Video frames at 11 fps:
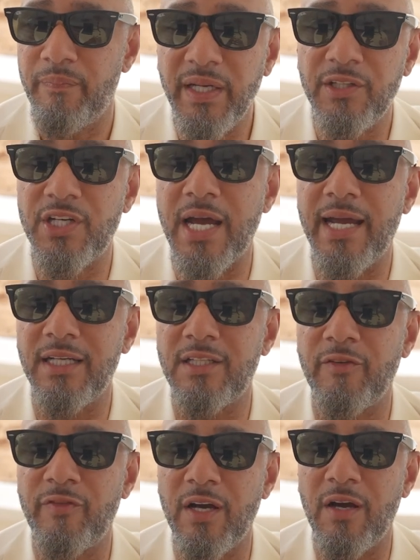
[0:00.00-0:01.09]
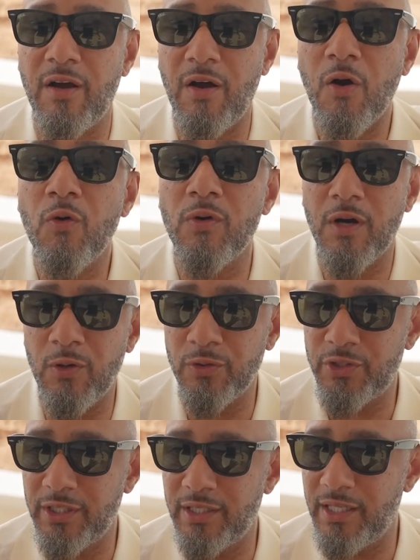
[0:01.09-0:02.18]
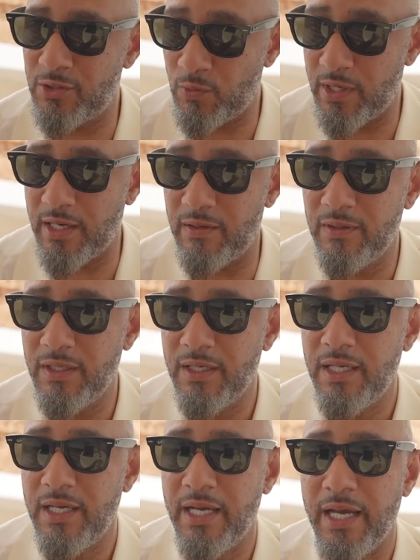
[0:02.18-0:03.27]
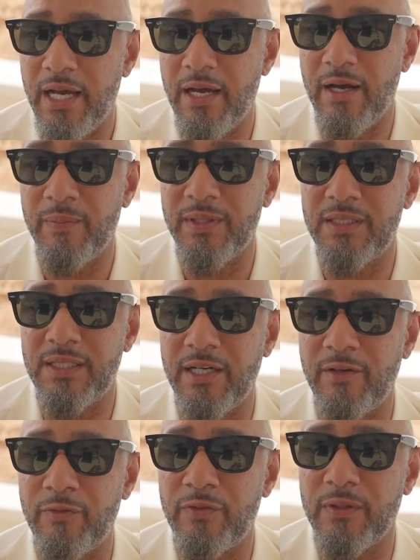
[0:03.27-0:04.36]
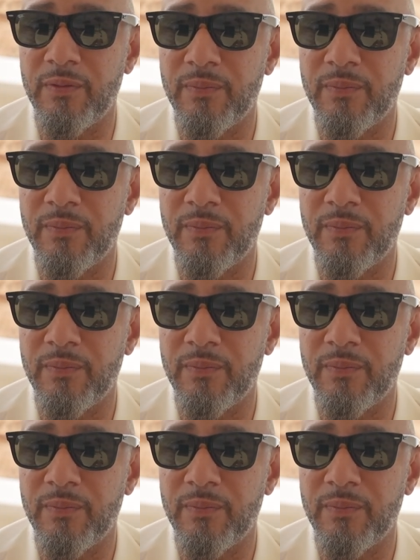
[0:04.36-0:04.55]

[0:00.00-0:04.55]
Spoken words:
be giants of your own culture as well, instead of,